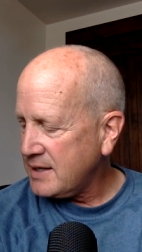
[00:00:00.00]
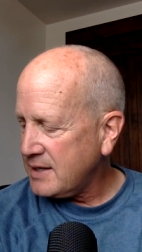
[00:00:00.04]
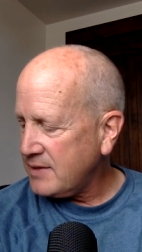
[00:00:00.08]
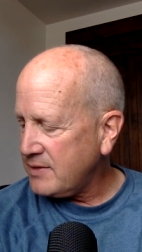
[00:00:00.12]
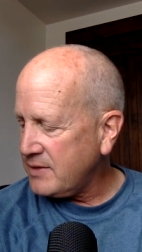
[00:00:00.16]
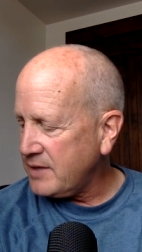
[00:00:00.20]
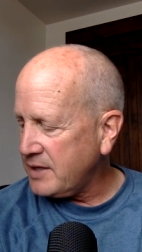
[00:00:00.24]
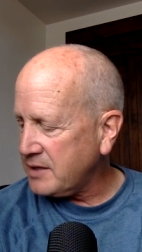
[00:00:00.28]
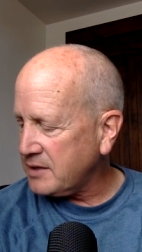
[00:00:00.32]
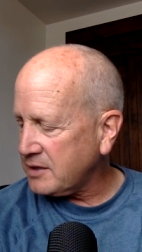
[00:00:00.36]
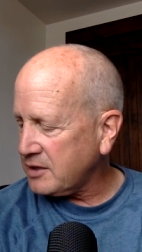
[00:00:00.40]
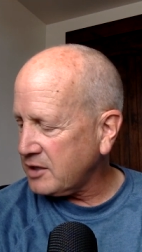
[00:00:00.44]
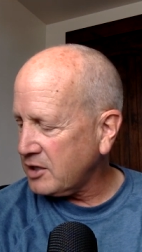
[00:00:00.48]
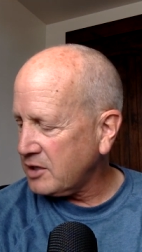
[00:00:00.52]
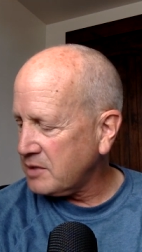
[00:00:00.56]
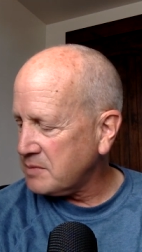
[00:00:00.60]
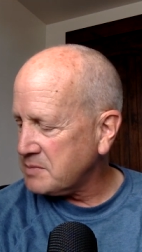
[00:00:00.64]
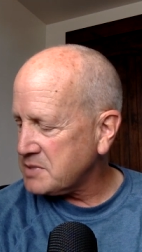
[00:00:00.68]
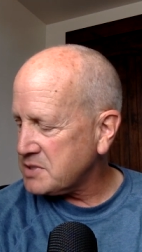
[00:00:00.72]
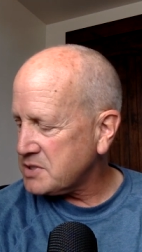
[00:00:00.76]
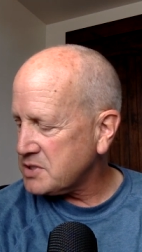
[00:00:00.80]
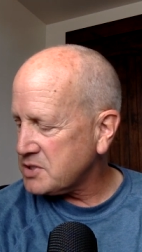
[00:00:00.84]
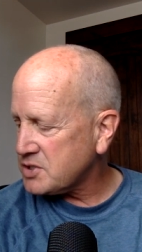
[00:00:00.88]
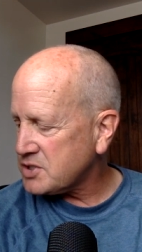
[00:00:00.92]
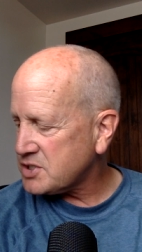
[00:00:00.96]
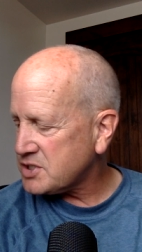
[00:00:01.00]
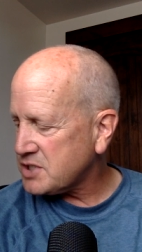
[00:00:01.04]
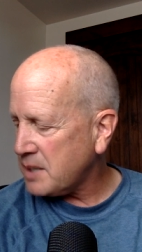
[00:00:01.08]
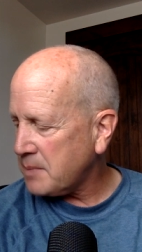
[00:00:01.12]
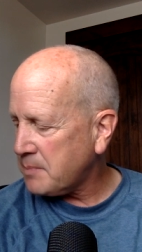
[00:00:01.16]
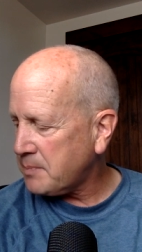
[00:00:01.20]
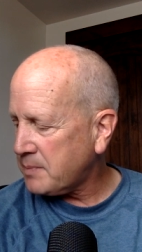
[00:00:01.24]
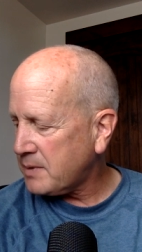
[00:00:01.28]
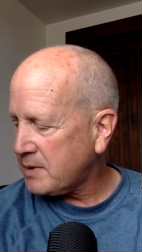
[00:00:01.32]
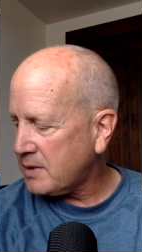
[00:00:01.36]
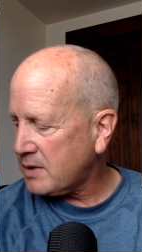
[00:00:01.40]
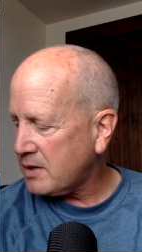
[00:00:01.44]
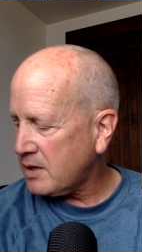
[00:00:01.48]
Then comes the
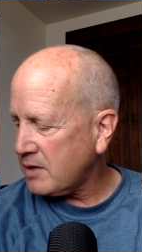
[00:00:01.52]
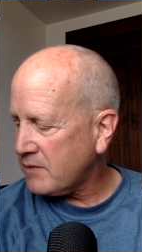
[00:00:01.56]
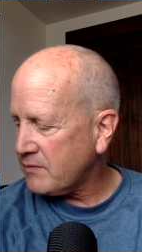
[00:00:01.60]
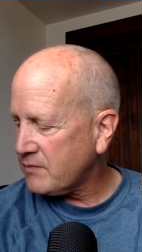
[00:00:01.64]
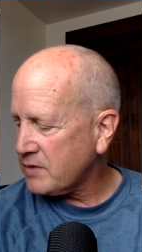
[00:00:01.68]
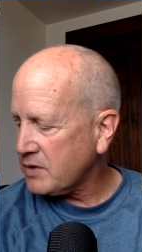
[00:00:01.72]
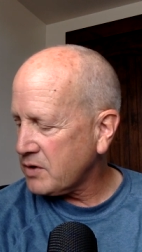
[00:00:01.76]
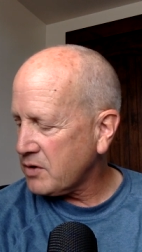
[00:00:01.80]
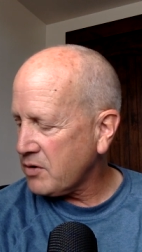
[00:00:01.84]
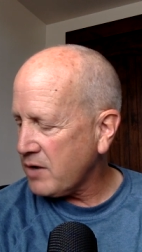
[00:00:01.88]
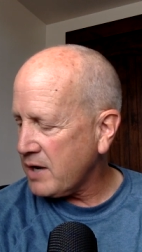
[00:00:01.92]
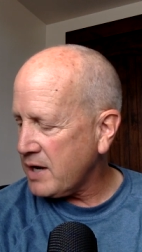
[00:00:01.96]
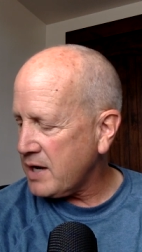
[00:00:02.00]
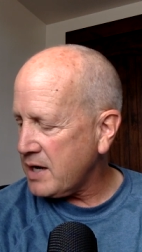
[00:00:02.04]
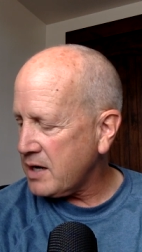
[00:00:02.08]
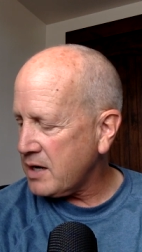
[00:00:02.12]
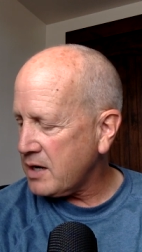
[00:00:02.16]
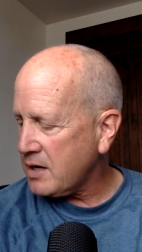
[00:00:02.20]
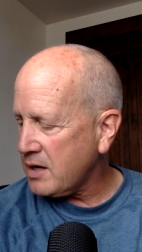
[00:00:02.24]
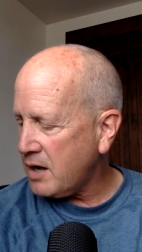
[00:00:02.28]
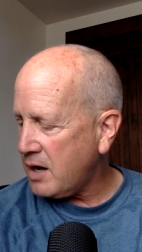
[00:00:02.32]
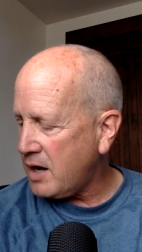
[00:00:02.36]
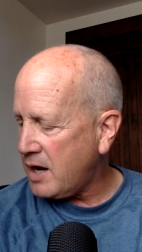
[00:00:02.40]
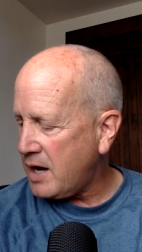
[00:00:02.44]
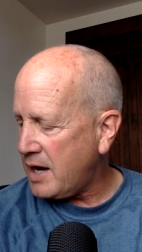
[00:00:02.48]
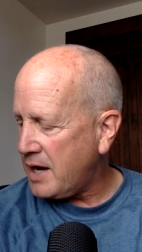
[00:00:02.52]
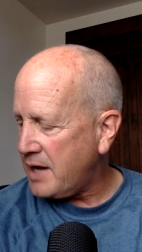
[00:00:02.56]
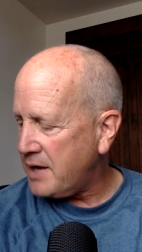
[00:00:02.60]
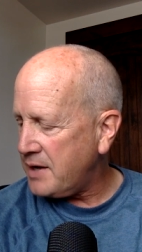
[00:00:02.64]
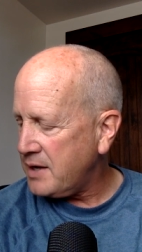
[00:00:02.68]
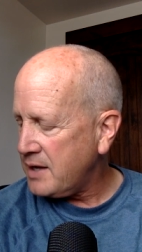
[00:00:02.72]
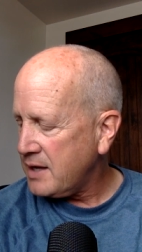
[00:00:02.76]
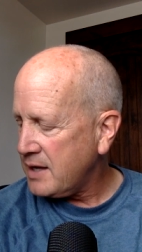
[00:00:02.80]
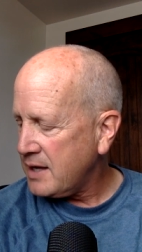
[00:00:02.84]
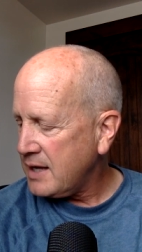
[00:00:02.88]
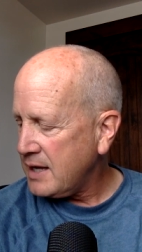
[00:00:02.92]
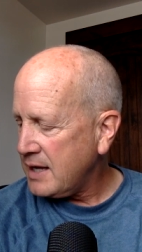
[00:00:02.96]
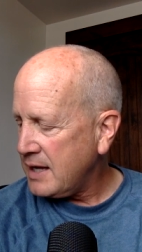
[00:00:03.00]
supper of the great God
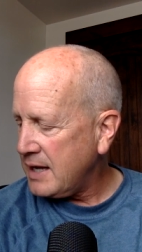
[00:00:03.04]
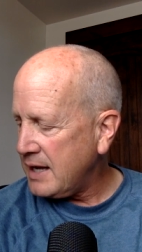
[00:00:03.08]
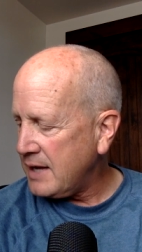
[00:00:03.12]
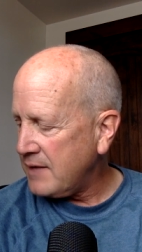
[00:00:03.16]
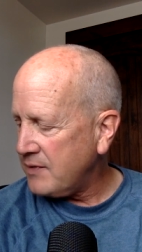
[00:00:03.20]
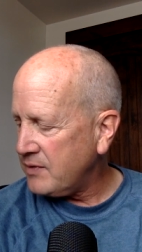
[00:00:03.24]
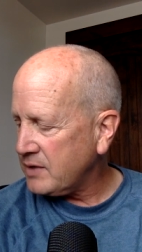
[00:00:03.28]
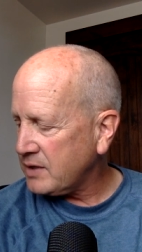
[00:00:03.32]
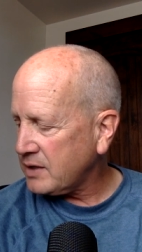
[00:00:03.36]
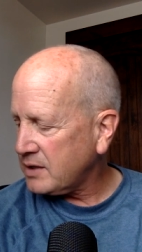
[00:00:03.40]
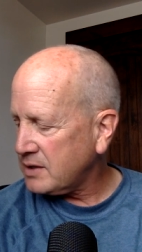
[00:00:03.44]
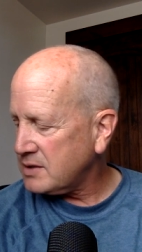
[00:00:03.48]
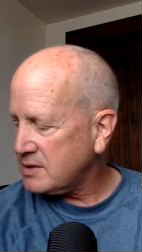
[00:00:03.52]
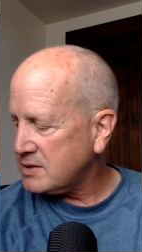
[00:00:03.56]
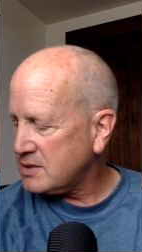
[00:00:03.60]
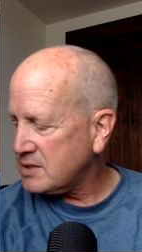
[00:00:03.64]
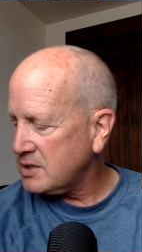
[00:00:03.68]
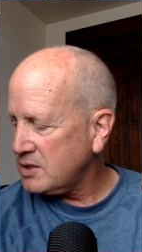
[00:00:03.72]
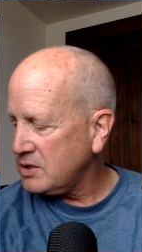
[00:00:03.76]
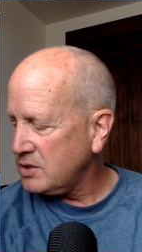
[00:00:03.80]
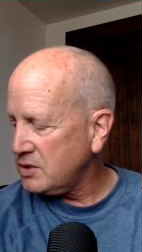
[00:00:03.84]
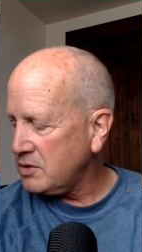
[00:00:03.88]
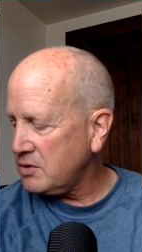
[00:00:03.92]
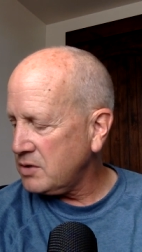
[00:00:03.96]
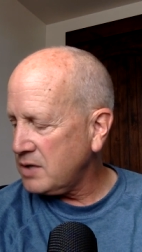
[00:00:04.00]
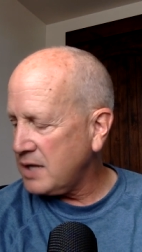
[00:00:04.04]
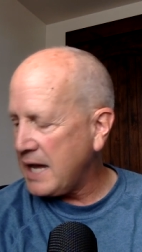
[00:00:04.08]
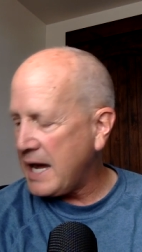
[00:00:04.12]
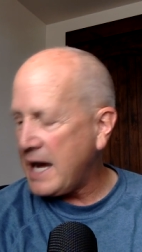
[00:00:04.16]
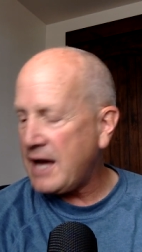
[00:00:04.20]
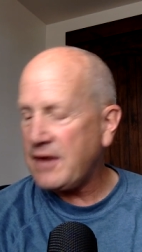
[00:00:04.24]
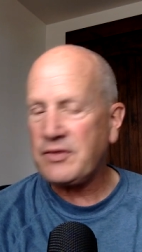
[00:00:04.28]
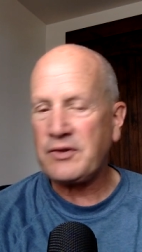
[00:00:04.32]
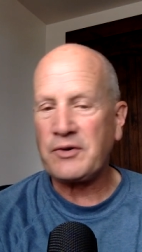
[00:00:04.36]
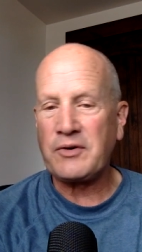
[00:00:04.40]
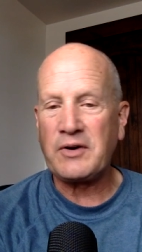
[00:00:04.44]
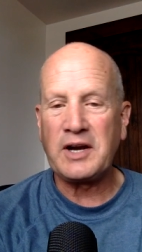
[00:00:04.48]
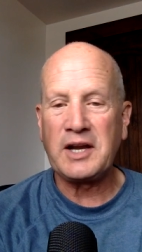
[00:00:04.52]
and the continued
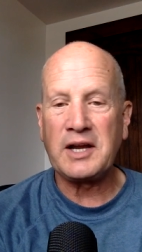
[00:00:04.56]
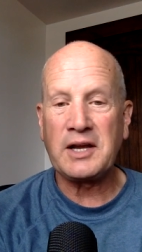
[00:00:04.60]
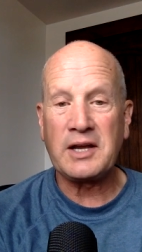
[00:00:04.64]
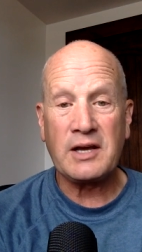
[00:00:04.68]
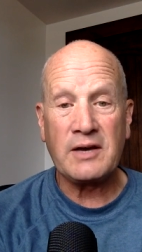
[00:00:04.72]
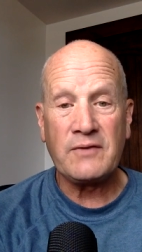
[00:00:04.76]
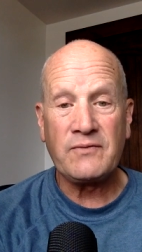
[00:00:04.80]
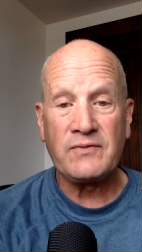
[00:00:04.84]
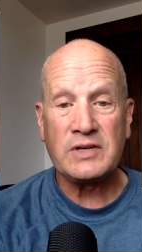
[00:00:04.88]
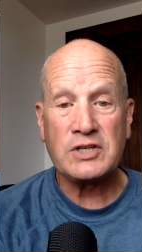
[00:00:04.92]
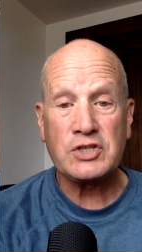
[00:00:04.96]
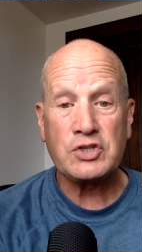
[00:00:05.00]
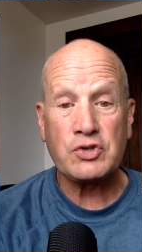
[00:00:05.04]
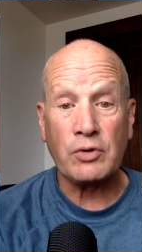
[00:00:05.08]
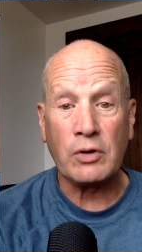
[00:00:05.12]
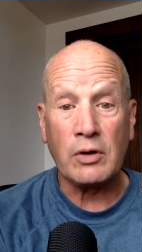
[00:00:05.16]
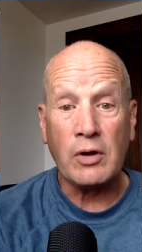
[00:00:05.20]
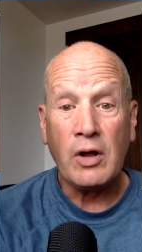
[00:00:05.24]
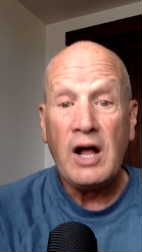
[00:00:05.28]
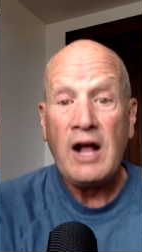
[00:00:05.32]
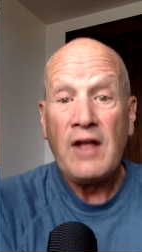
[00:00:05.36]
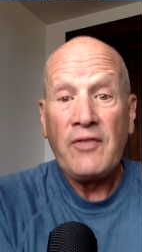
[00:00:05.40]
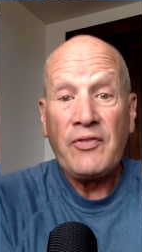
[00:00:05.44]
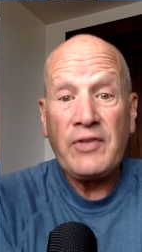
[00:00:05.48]
gathering of Israel.